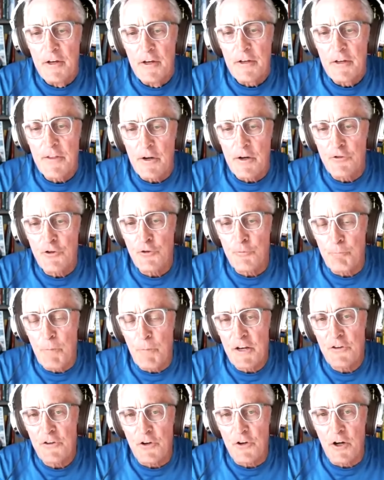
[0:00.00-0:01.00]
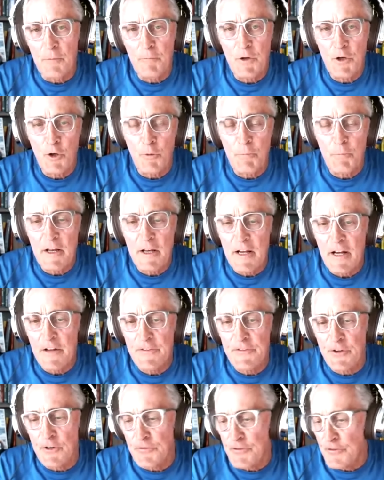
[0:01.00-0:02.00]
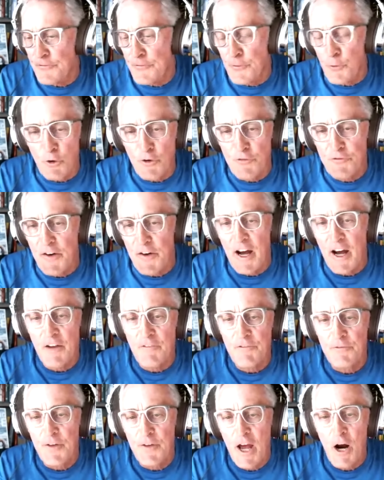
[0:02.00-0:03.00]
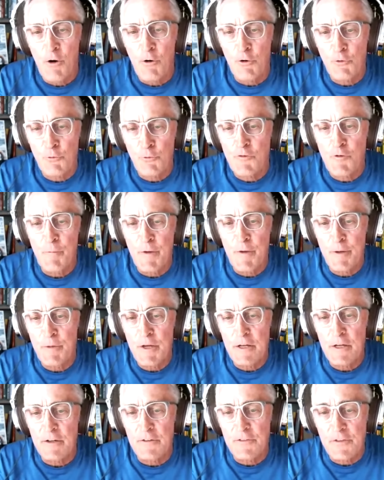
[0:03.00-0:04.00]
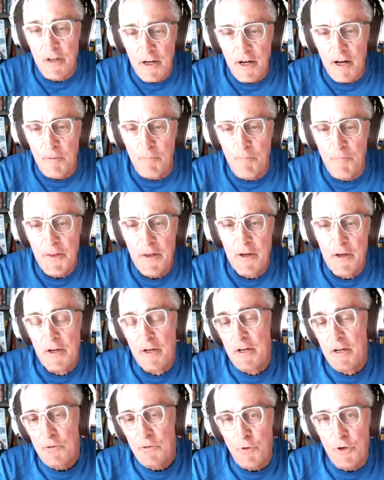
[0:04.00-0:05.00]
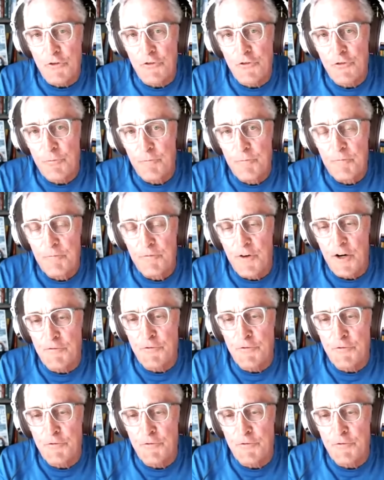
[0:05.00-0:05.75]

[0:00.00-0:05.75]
that are just based on, you know, being out there for four or five hours, whatever it may be at a time, which very